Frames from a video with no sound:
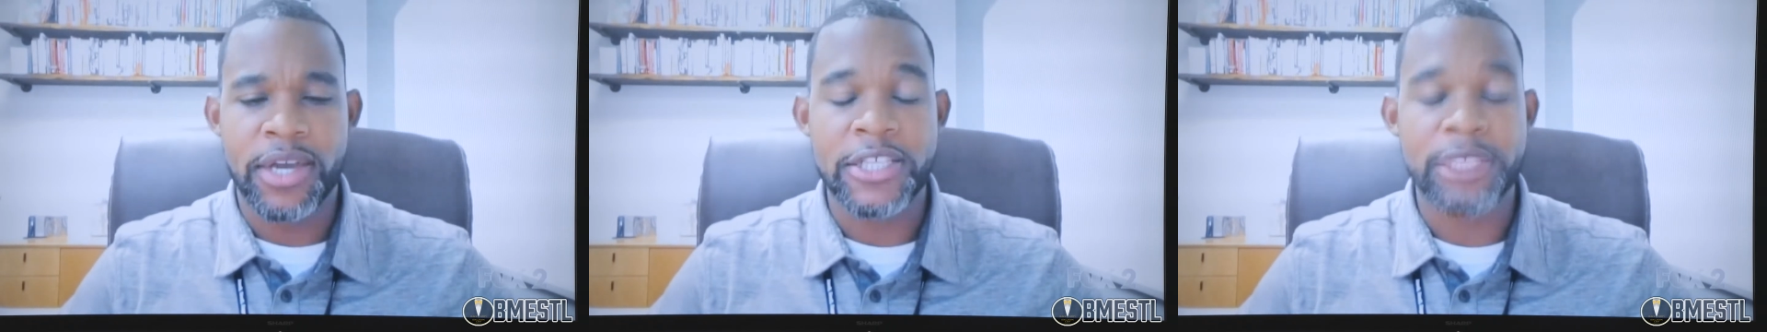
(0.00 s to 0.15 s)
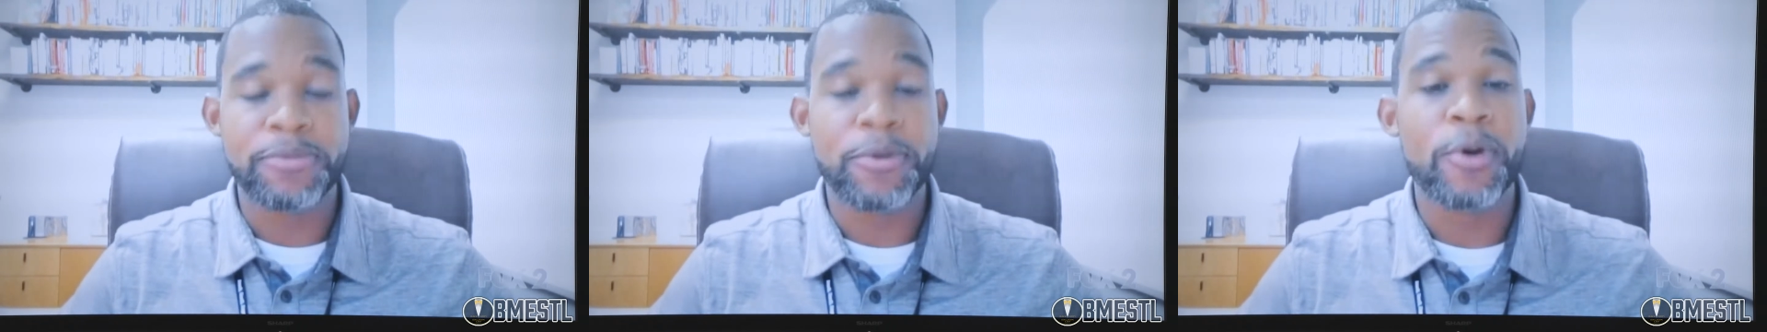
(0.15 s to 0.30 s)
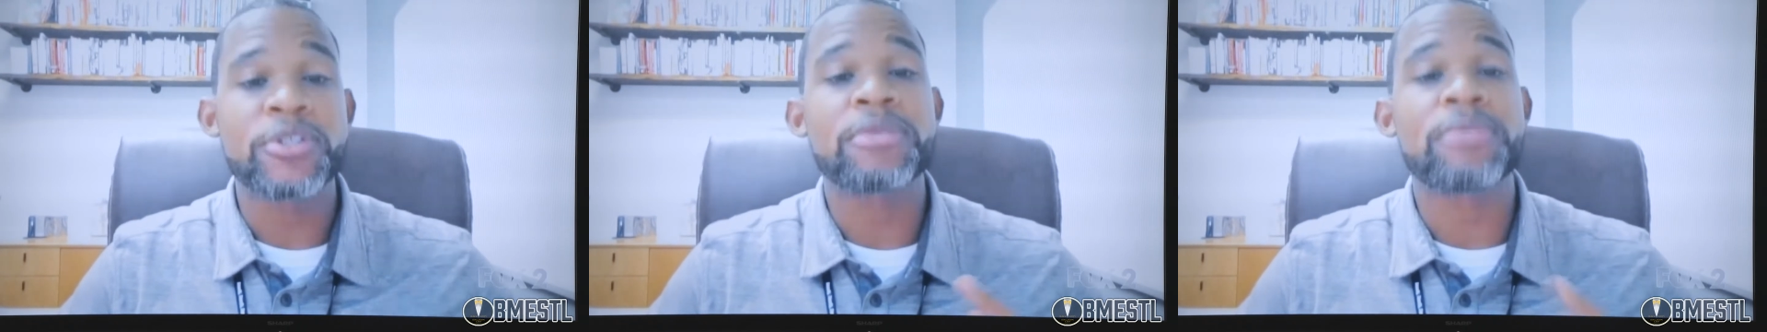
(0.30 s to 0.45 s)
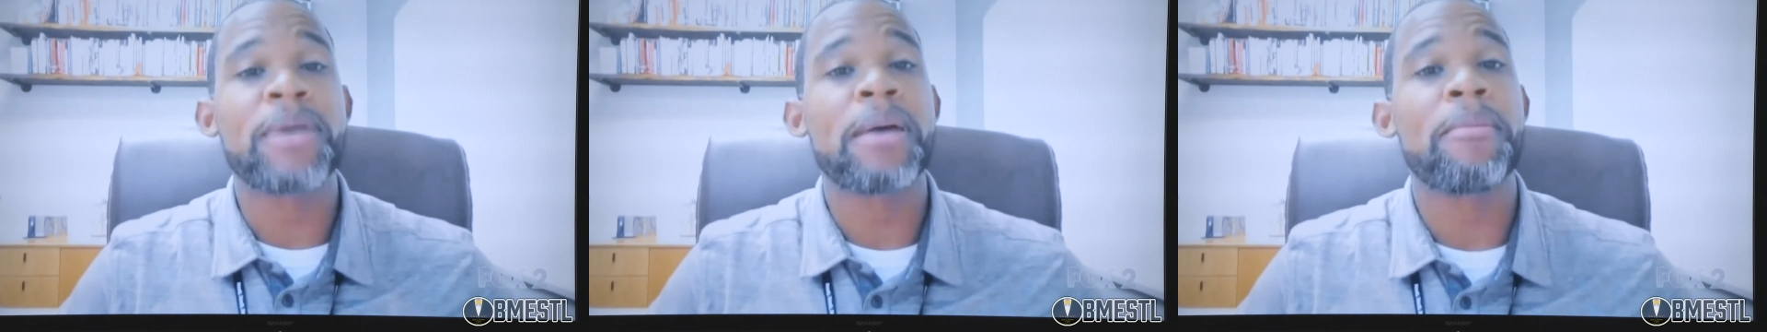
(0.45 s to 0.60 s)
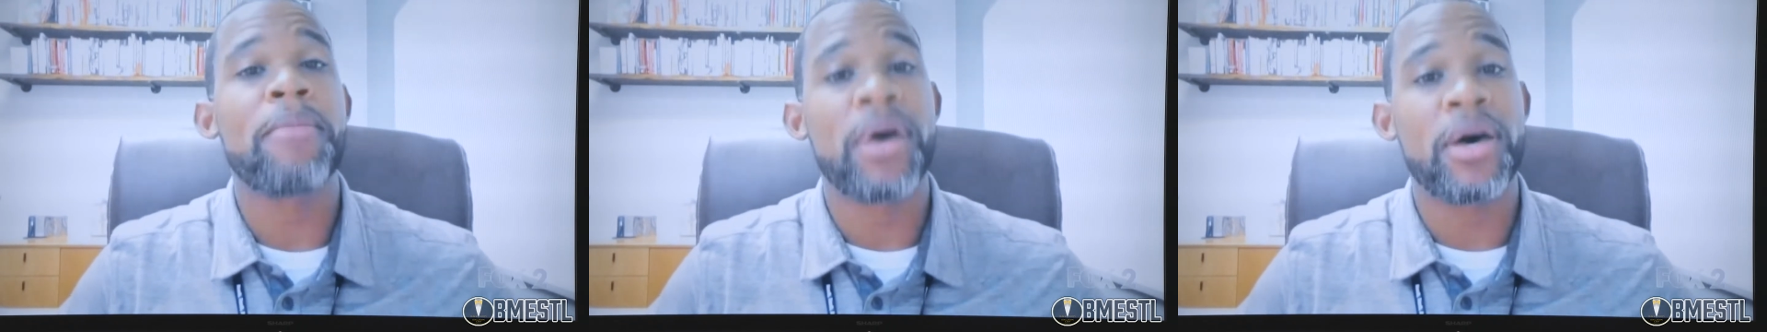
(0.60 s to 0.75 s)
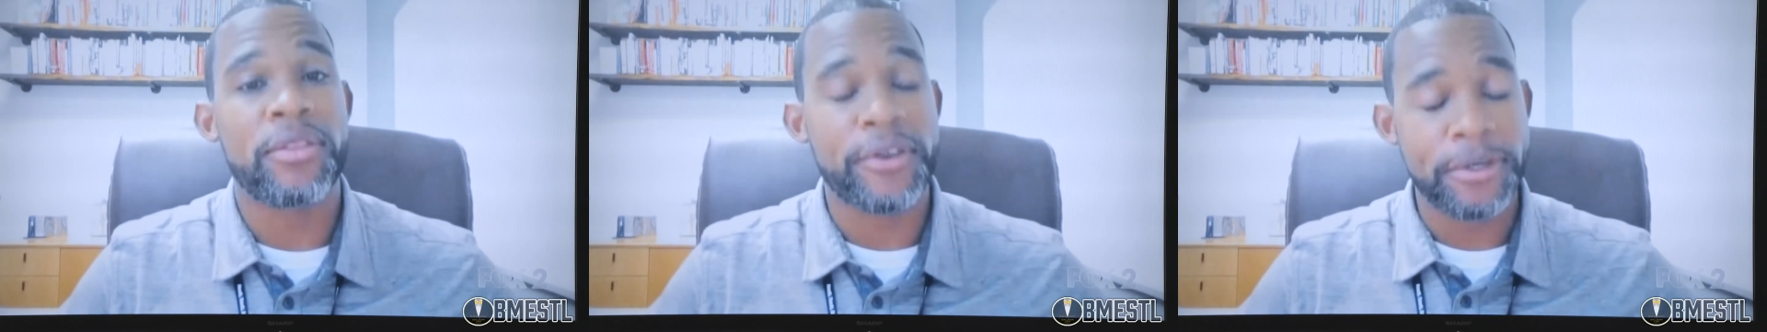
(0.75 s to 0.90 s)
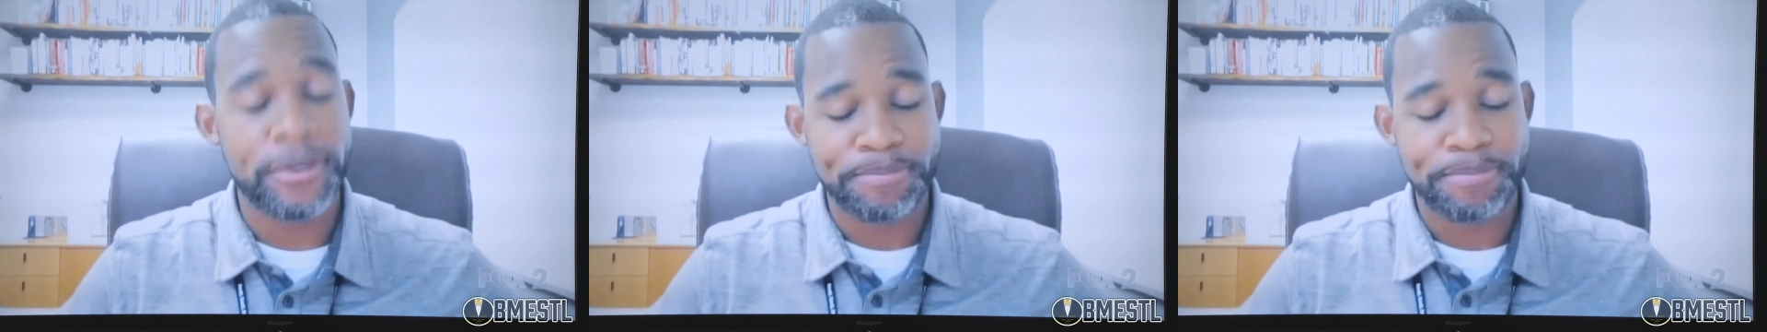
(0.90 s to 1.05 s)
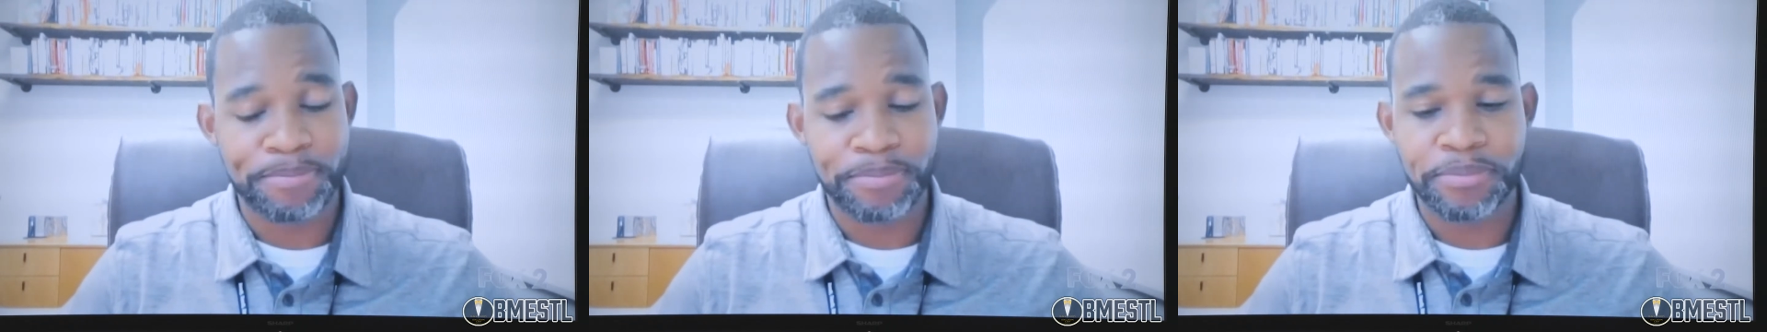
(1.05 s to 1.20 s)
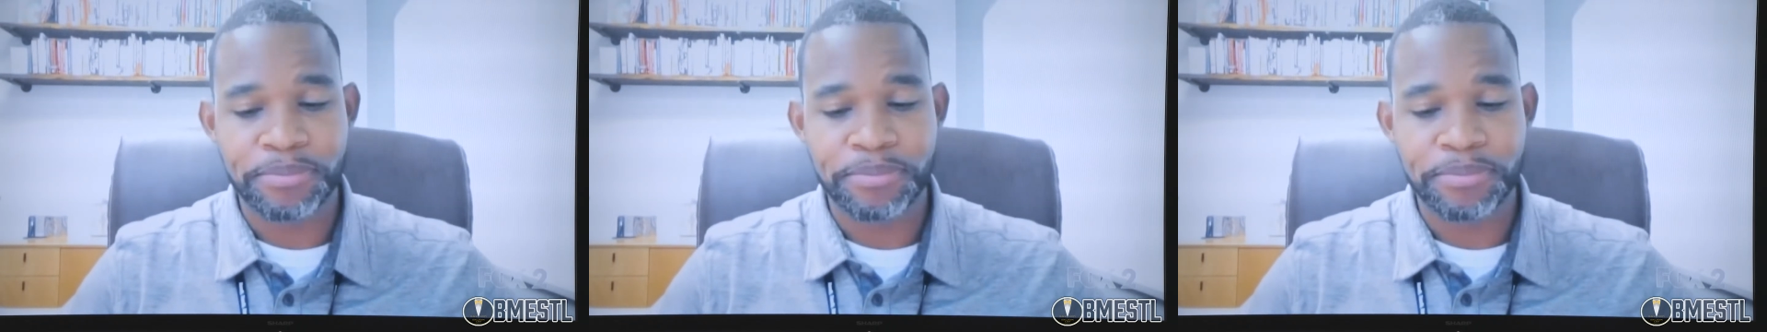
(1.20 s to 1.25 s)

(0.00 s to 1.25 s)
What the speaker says: I spoke to my mother.